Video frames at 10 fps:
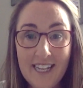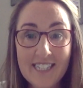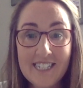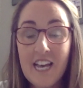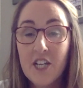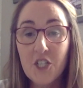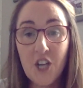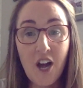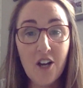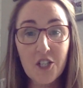list
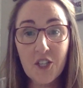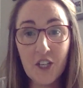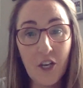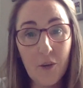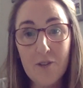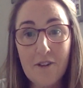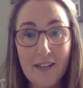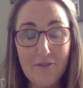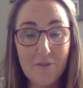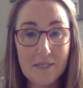charge the going
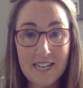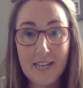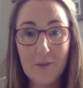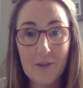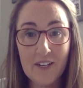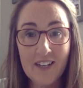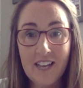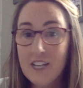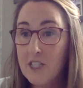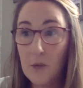rate from day one.
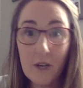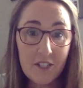Don't